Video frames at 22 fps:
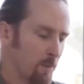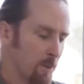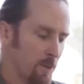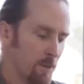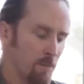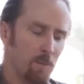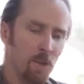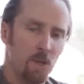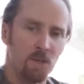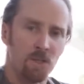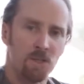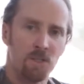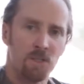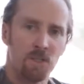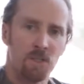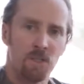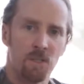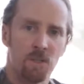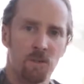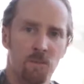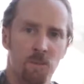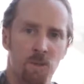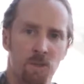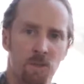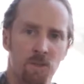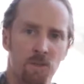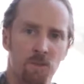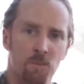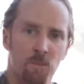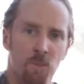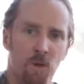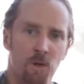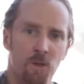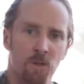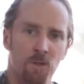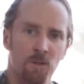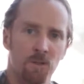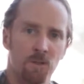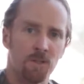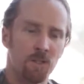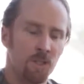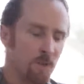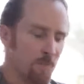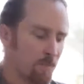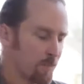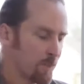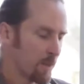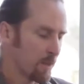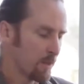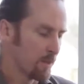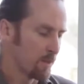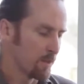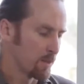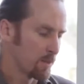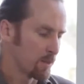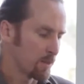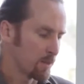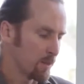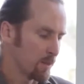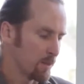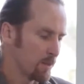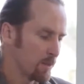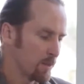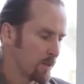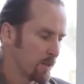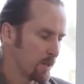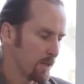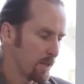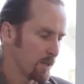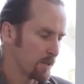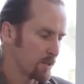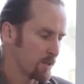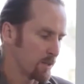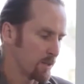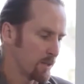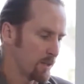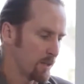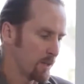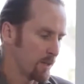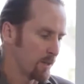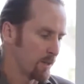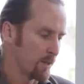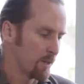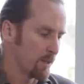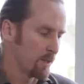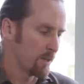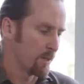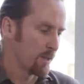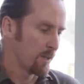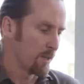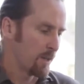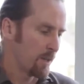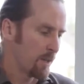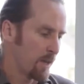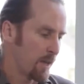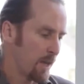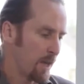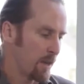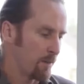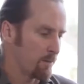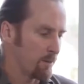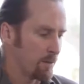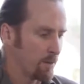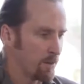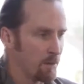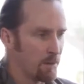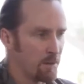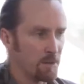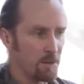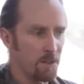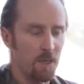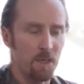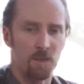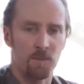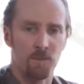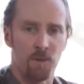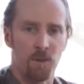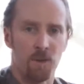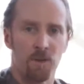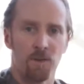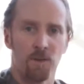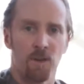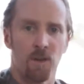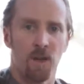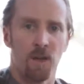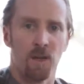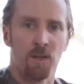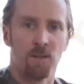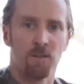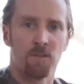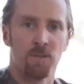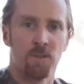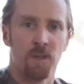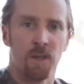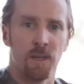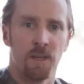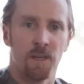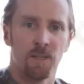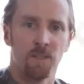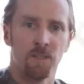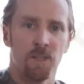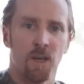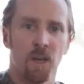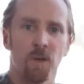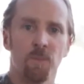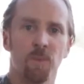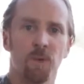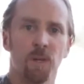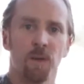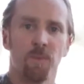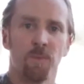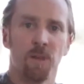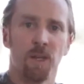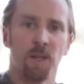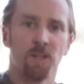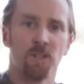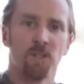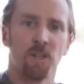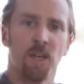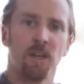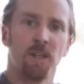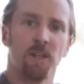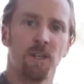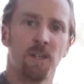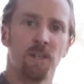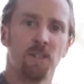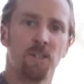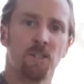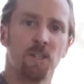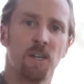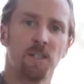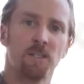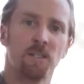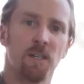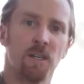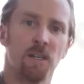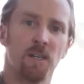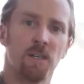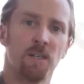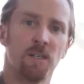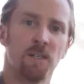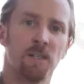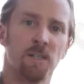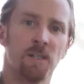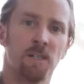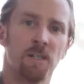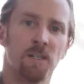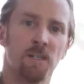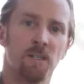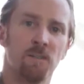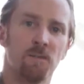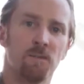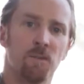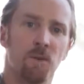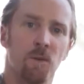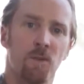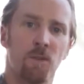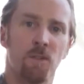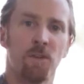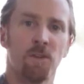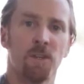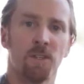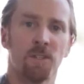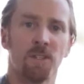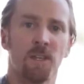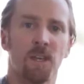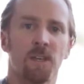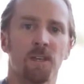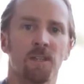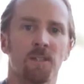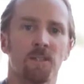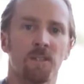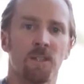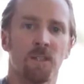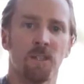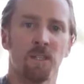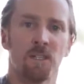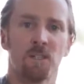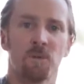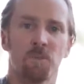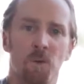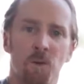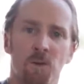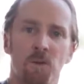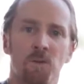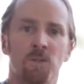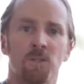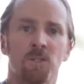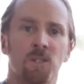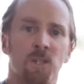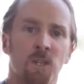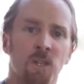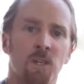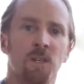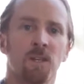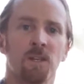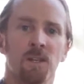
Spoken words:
in most models. So you can actually take a photograph and actually open up that shutter for 30 seconds and expose